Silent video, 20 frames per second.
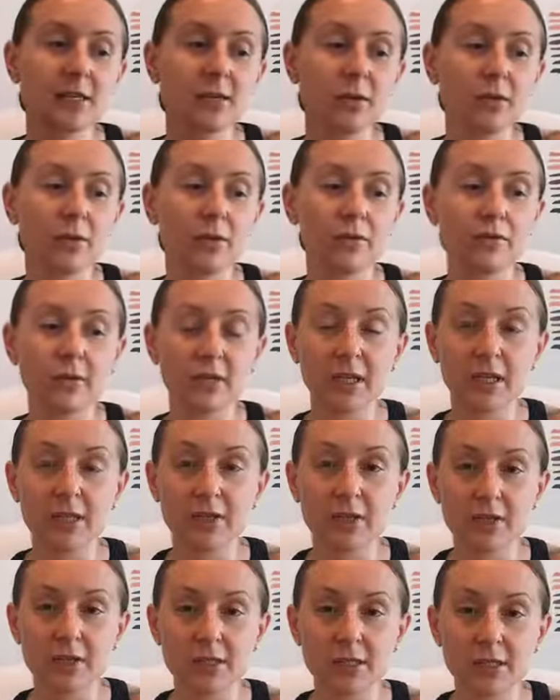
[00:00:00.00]
So a really
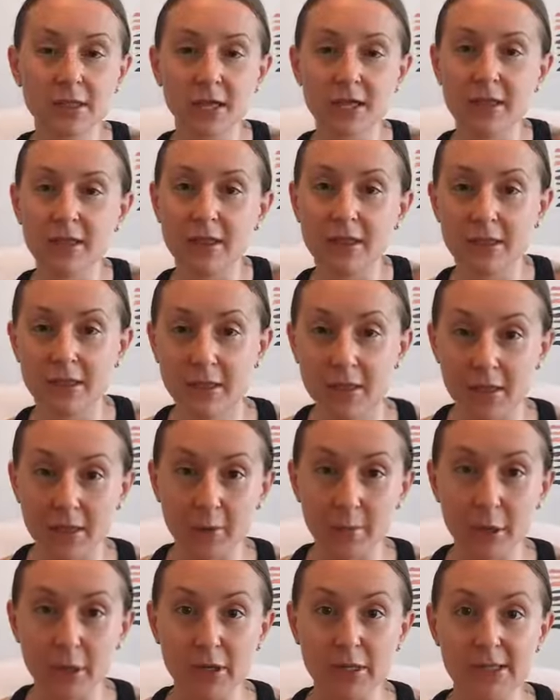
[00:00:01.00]
good kind of thing to
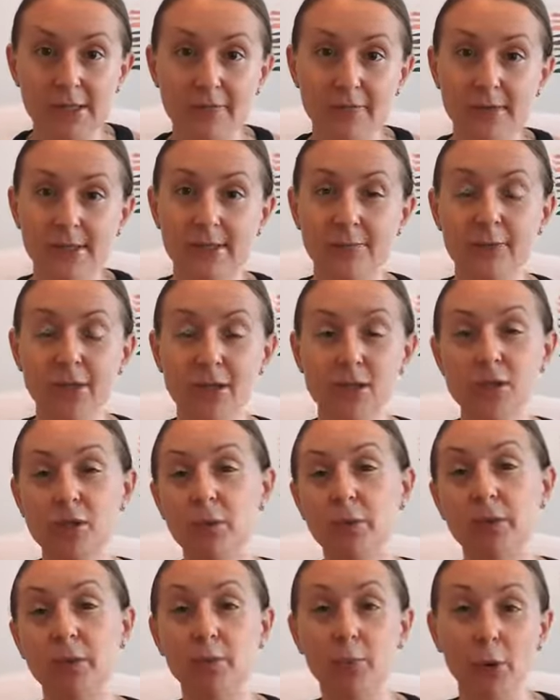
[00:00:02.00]
think about is if it's something to
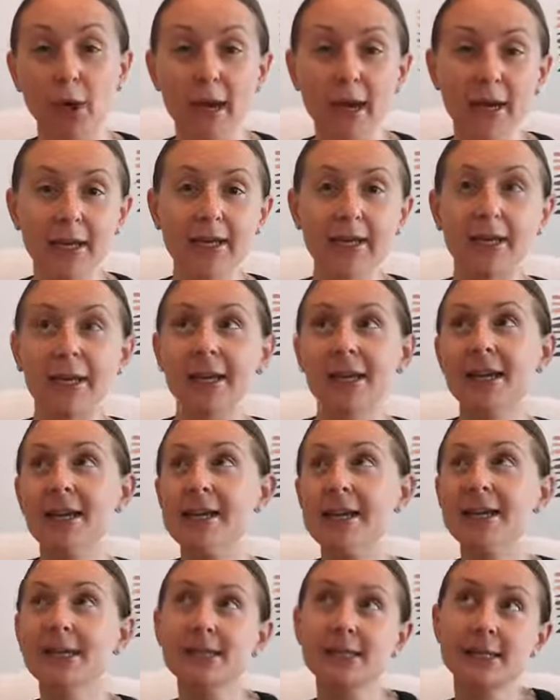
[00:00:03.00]
do with the brain, like
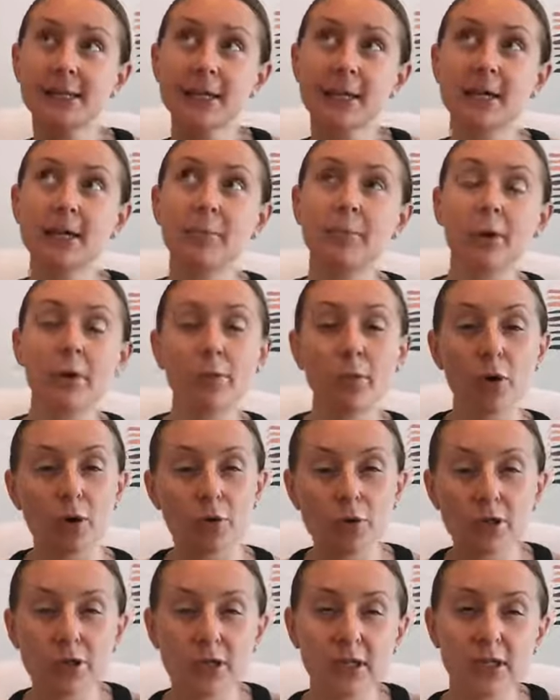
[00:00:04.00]
sleep,
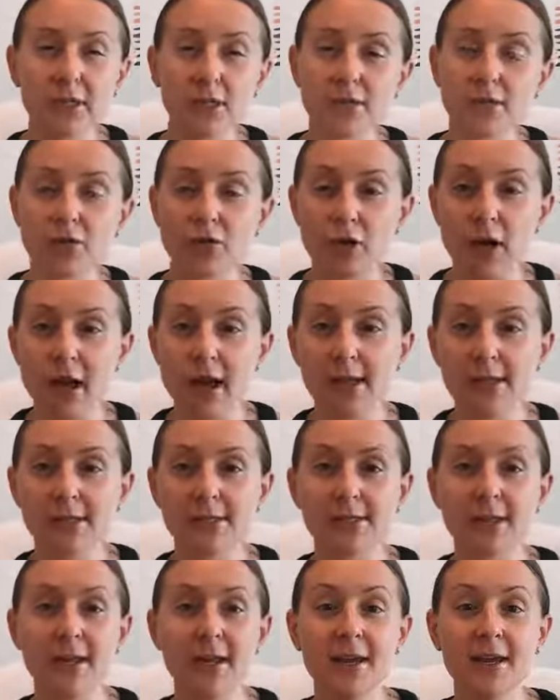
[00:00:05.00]
emotion,
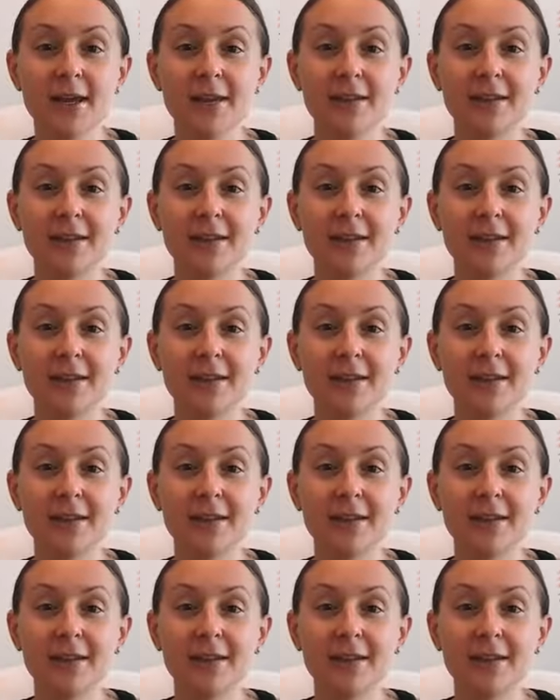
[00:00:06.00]
stress,